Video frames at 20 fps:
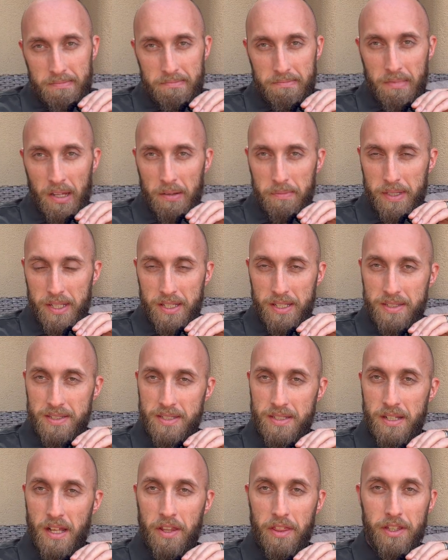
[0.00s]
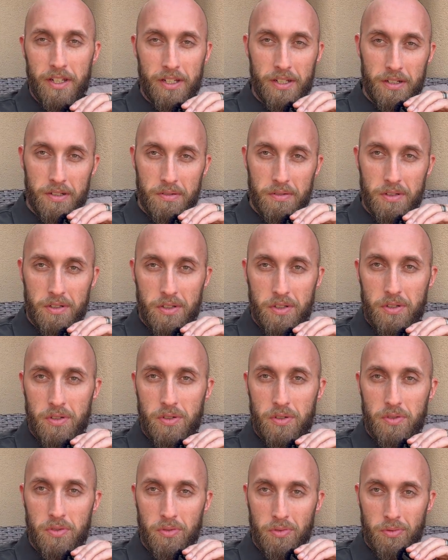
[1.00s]
It's nothing
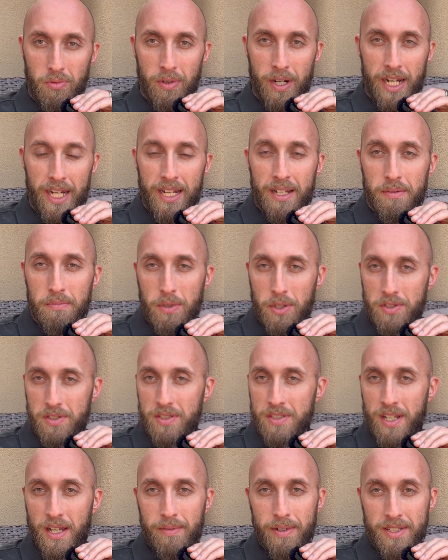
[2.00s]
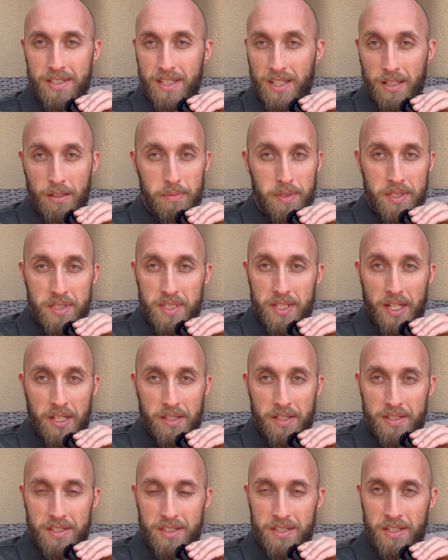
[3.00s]
great. Most of the time I see them in
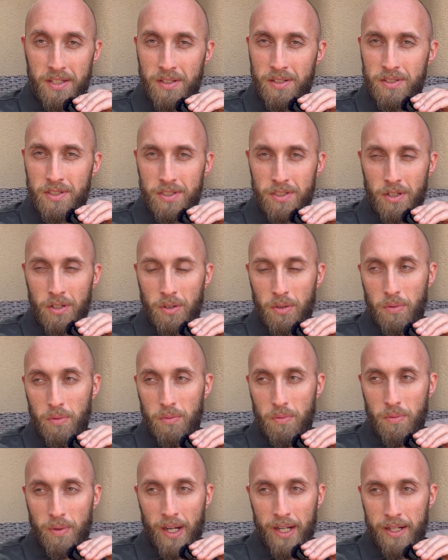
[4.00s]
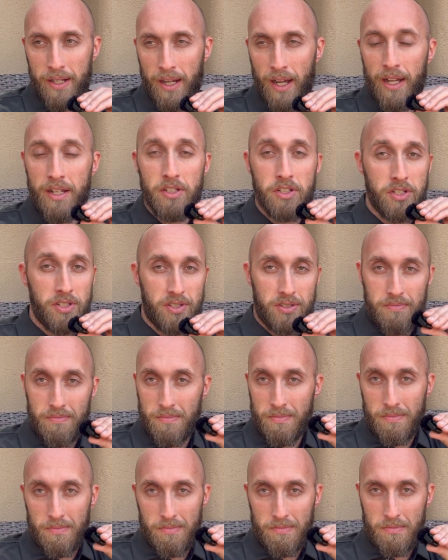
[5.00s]
stainless steel, so why not just
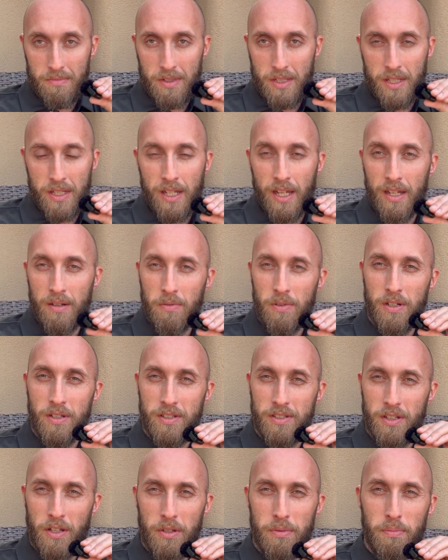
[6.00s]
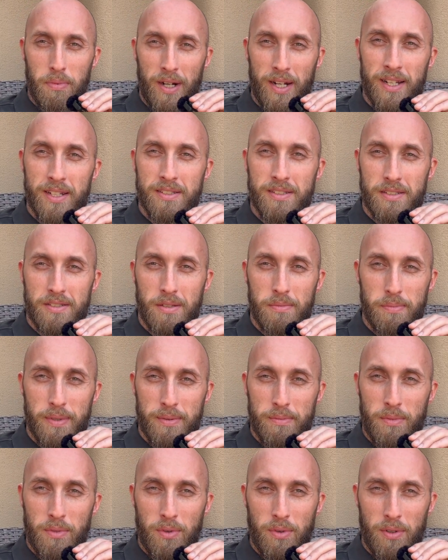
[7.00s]
get one of these other brands that's a
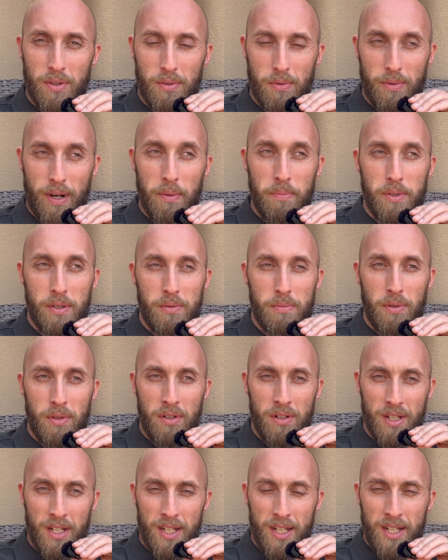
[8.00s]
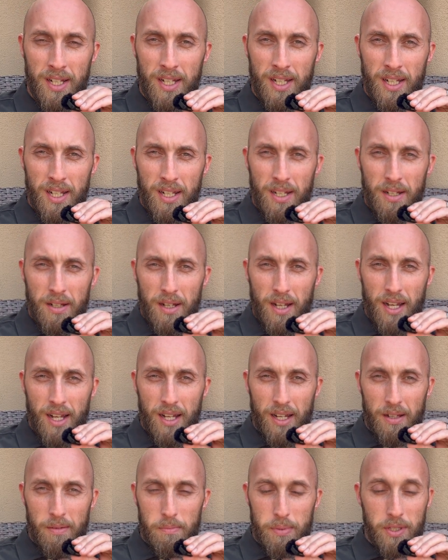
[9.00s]
bit more reputable?
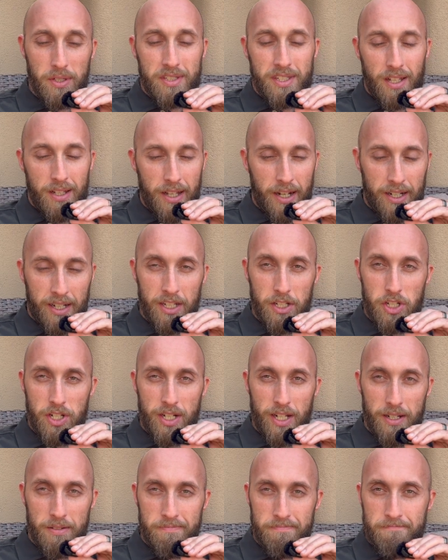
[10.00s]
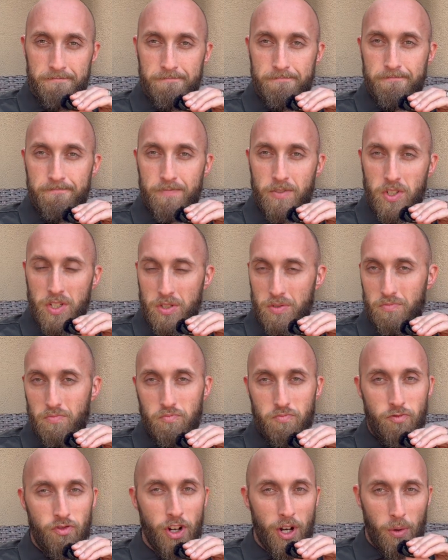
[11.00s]
But you'll see a lot of KitchenAid. Just
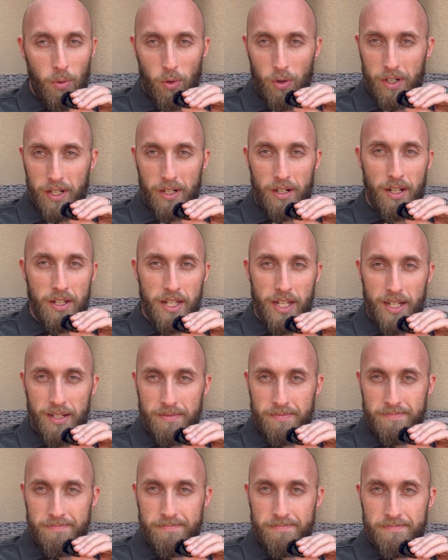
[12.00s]
fair warning on that.